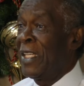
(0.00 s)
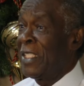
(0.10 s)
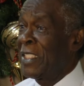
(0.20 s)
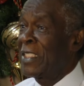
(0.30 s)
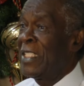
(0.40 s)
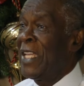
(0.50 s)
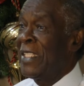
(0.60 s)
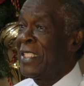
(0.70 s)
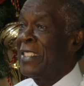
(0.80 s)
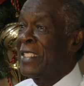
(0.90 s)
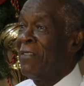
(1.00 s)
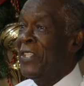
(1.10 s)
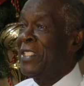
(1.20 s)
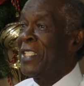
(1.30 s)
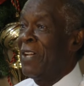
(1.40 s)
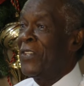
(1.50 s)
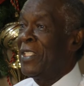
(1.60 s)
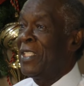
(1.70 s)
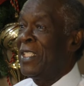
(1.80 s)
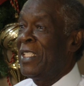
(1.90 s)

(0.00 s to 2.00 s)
Now this was in 1977.